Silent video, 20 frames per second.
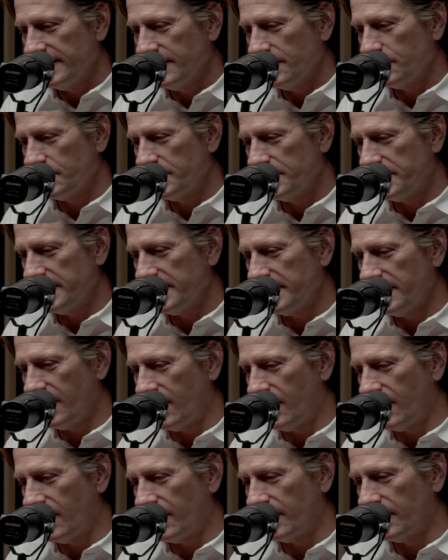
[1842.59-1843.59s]
within
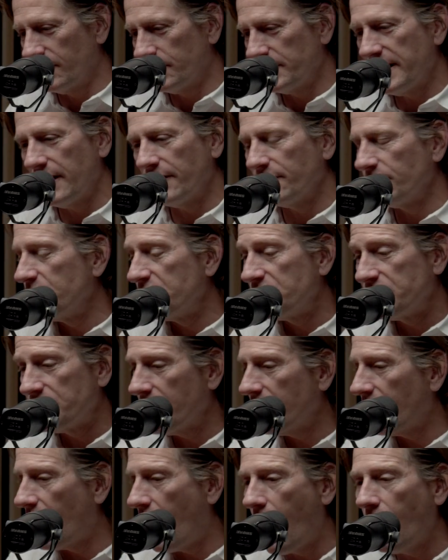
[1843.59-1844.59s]
our, we, we
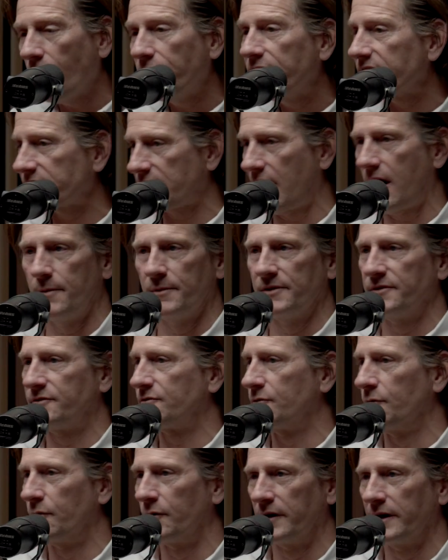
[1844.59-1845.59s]
share all this common
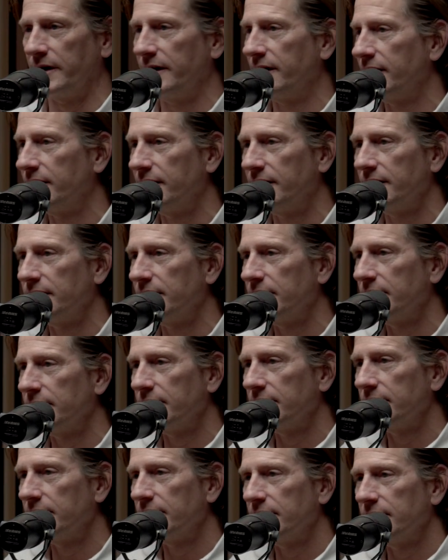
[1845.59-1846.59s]
story,
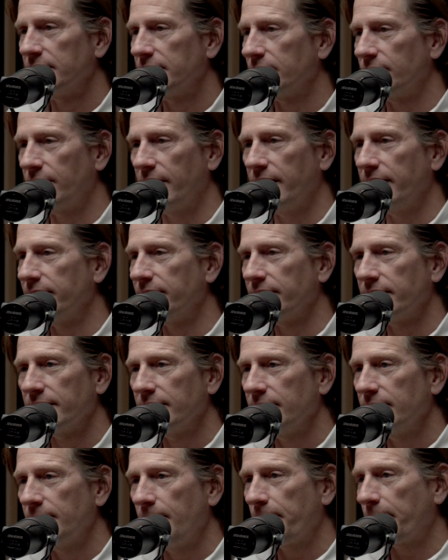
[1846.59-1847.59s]
right?
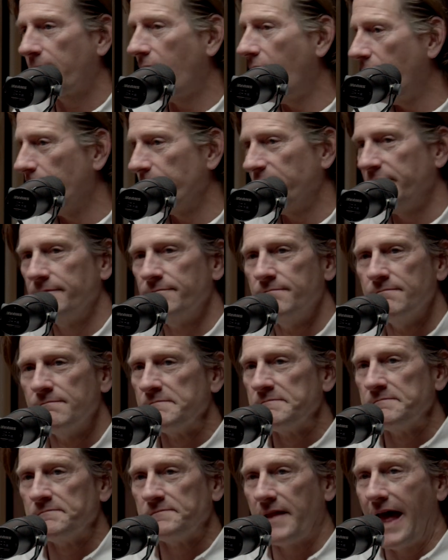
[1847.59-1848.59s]
Common
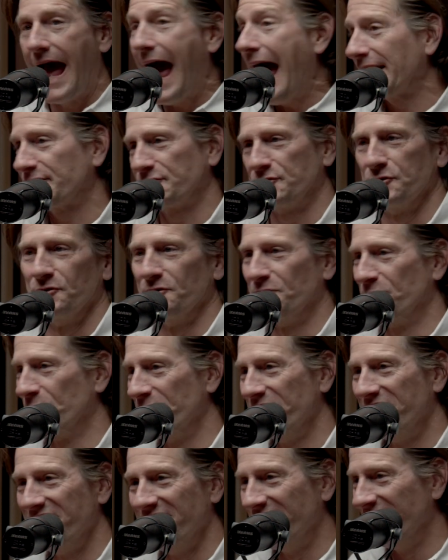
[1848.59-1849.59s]
actors
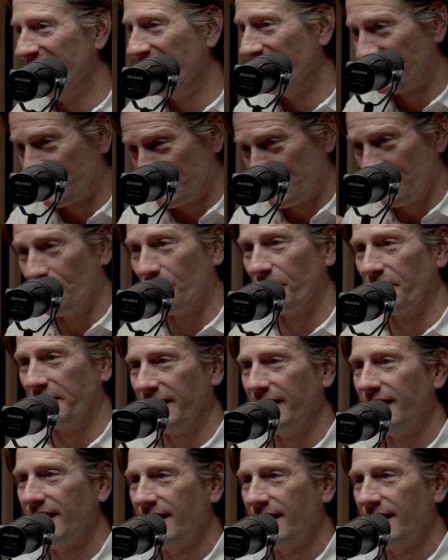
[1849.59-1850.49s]
within yeah. the story. Oh,